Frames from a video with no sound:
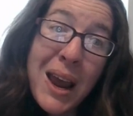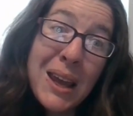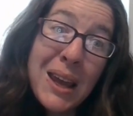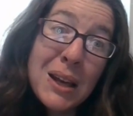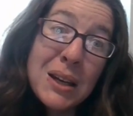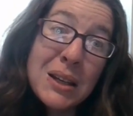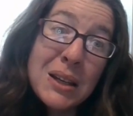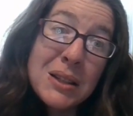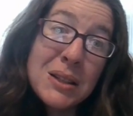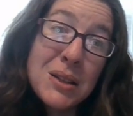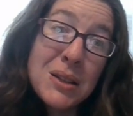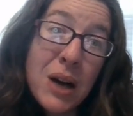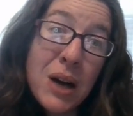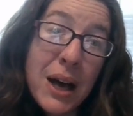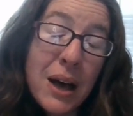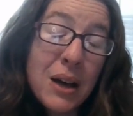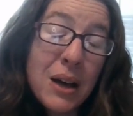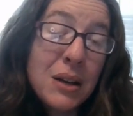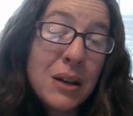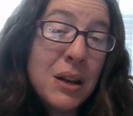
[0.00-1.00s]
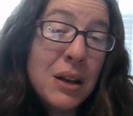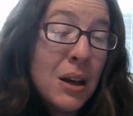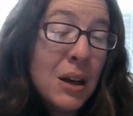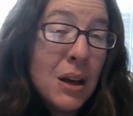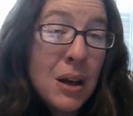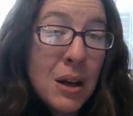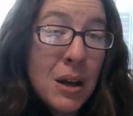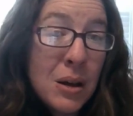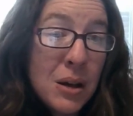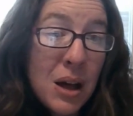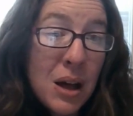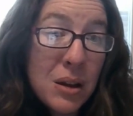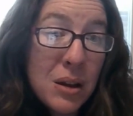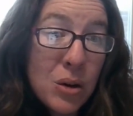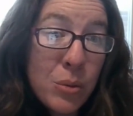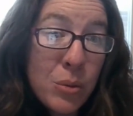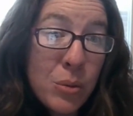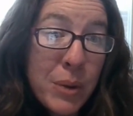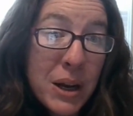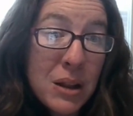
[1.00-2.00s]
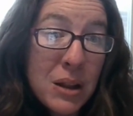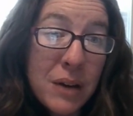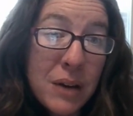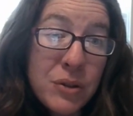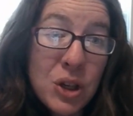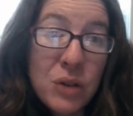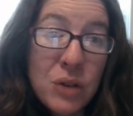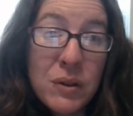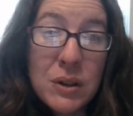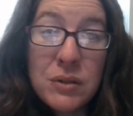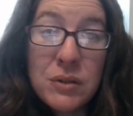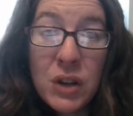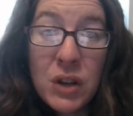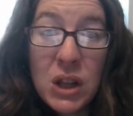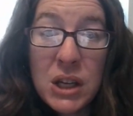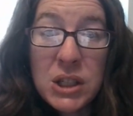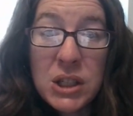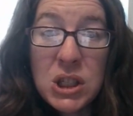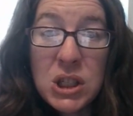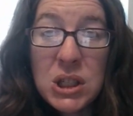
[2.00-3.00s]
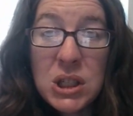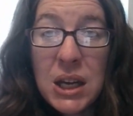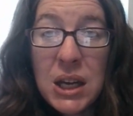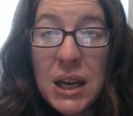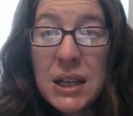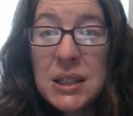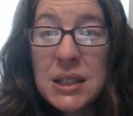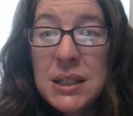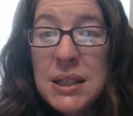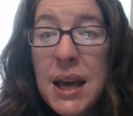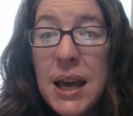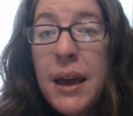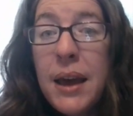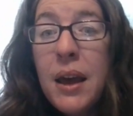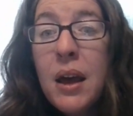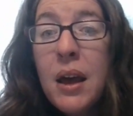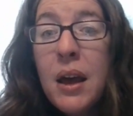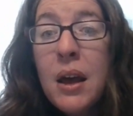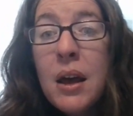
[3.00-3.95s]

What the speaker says: And it still had a little bit of leftovers for lunch the next day.